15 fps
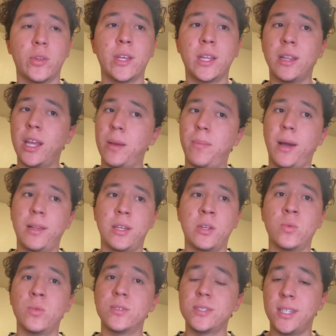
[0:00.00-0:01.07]
and late
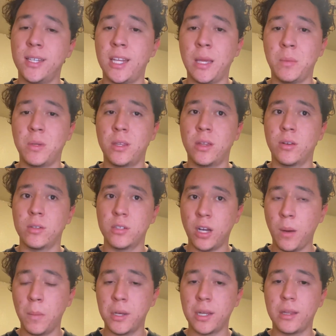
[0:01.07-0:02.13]
bilinguals in naming their
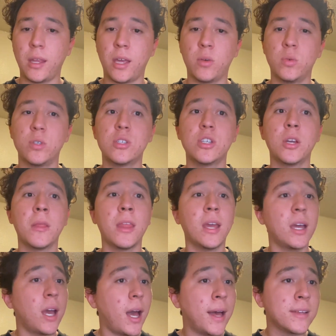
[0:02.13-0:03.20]
dominant language,
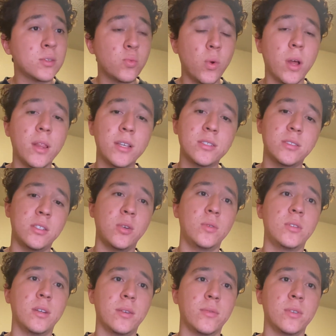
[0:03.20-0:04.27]
as well as no
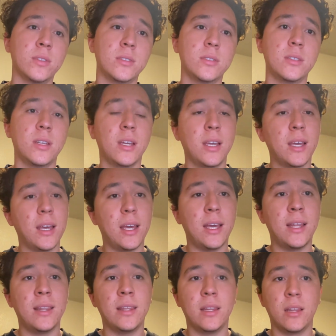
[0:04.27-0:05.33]
difference
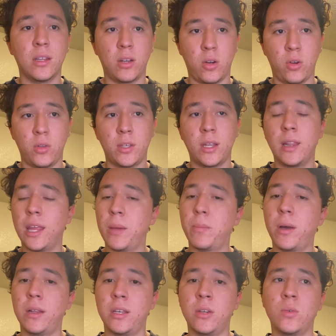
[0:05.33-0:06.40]
in early and late
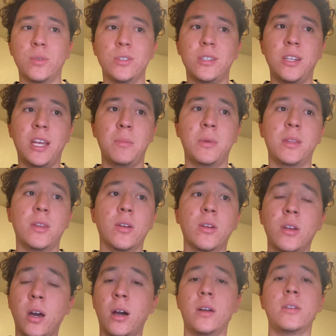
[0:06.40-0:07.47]
bilinguals naming their
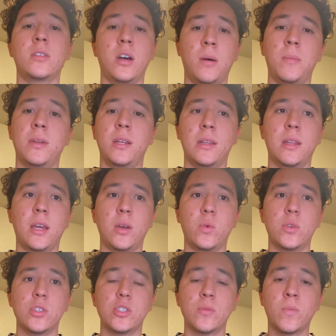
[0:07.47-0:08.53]
non-dominant
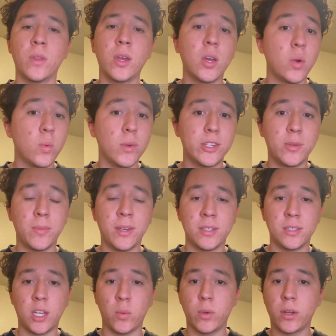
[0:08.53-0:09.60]
language, which means
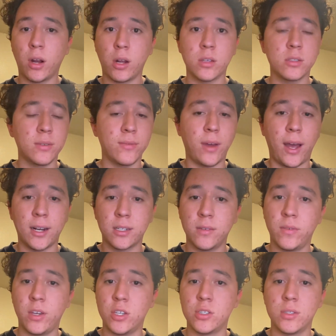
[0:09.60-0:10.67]
that regardless of
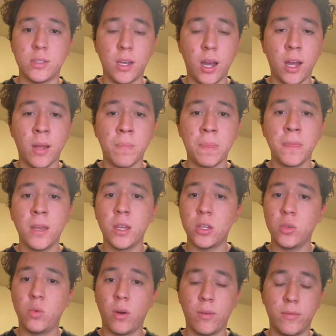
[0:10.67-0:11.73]
activation time,
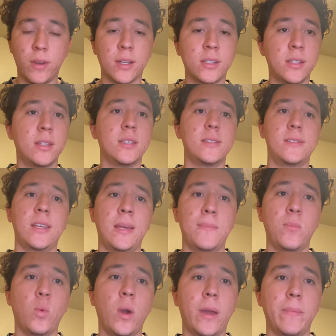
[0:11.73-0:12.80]
you are affected the same
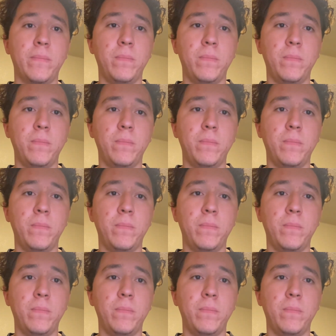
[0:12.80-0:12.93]
way.